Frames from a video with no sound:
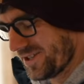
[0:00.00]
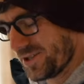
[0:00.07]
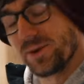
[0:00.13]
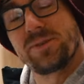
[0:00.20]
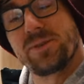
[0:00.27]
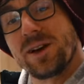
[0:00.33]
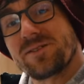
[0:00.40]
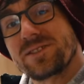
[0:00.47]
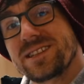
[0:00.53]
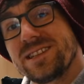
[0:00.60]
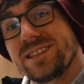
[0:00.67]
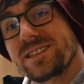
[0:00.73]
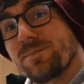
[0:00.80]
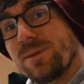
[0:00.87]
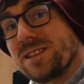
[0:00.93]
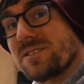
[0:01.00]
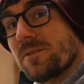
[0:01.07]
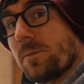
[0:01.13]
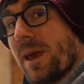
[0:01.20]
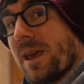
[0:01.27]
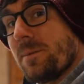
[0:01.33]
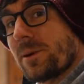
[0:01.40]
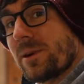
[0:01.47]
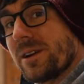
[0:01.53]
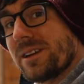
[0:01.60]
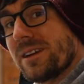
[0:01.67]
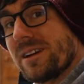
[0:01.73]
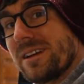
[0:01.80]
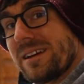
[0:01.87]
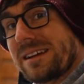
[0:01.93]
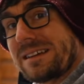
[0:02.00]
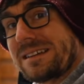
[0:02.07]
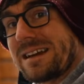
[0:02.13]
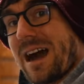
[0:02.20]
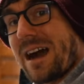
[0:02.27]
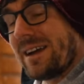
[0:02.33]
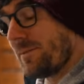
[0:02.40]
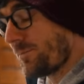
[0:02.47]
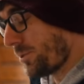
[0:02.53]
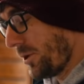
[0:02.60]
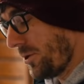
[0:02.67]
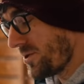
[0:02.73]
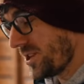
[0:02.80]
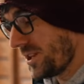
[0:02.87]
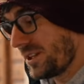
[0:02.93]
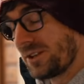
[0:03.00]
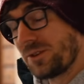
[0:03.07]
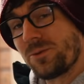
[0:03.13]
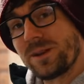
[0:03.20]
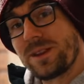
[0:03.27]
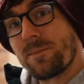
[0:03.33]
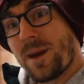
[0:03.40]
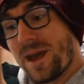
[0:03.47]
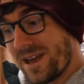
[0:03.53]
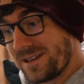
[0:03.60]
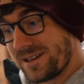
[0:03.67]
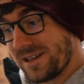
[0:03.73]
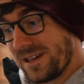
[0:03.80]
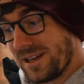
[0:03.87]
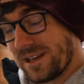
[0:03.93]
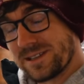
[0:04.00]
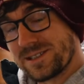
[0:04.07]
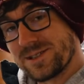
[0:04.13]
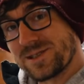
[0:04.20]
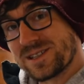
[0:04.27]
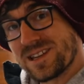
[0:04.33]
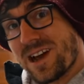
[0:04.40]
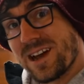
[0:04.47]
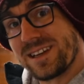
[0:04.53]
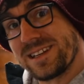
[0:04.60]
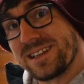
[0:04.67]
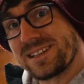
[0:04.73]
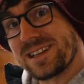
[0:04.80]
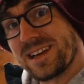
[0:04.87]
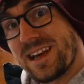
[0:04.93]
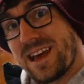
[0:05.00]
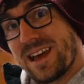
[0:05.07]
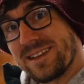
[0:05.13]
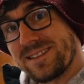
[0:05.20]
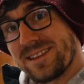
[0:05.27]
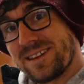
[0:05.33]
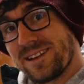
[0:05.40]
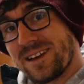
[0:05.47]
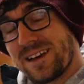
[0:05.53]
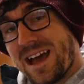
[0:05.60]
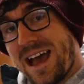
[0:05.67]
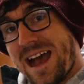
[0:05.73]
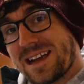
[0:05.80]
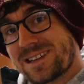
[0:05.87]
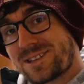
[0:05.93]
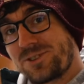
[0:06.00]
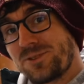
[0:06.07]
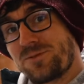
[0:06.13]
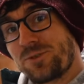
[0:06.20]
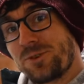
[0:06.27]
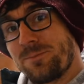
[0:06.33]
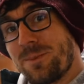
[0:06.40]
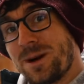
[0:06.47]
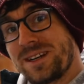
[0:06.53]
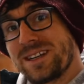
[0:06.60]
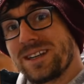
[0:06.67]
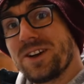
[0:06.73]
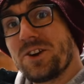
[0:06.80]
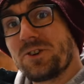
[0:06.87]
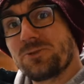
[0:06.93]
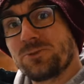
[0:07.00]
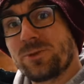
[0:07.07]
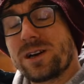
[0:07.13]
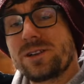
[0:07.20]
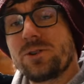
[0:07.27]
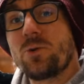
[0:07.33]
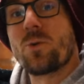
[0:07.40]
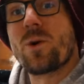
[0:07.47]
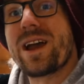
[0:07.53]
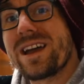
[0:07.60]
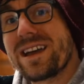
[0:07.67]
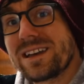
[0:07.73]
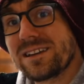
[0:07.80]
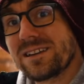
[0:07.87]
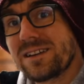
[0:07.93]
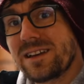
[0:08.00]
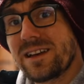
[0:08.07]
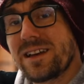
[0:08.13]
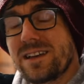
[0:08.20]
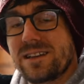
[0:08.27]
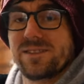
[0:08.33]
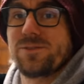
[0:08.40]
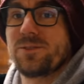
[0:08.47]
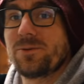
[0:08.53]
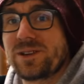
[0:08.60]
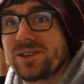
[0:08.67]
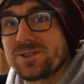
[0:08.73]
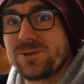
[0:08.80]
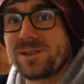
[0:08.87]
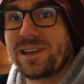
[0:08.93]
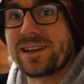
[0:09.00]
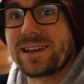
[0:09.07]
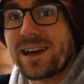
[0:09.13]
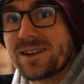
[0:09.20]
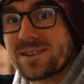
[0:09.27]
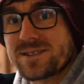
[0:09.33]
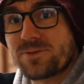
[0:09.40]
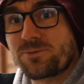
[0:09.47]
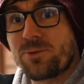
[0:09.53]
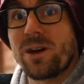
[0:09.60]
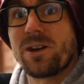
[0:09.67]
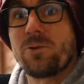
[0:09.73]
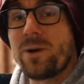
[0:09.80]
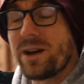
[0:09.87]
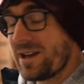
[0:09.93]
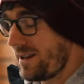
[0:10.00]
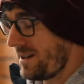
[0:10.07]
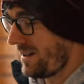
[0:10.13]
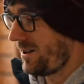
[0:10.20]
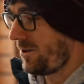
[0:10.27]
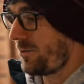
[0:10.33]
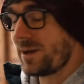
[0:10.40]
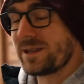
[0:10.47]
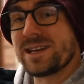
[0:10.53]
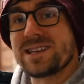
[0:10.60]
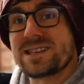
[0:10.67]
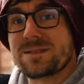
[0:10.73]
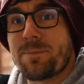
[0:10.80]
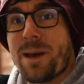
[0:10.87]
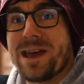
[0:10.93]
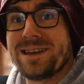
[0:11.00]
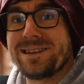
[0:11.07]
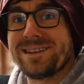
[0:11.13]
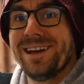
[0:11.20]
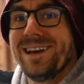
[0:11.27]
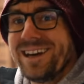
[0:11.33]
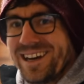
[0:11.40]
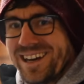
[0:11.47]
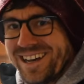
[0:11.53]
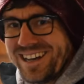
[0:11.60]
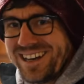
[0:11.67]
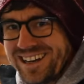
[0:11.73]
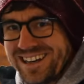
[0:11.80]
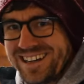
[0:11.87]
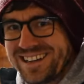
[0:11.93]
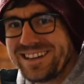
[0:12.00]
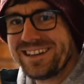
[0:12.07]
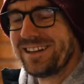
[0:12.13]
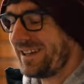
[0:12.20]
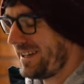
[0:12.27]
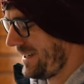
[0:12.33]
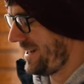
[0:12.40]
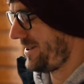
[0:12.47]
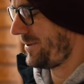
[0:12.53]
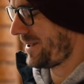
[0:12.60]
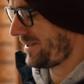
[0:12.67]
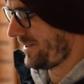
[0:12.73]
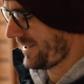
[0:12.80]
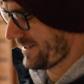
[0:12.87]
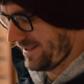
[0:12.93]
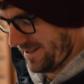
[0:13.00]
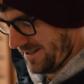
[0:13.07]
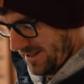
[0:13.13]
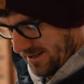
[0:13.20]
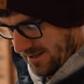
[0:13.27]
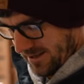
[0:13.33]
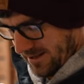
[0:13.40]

So if you ever see this piece of paper and a guy approaching you with a pen to sign it and then ask you for money, run away. And if you want to do it like us, run away with his pen. Yeah, we collect these.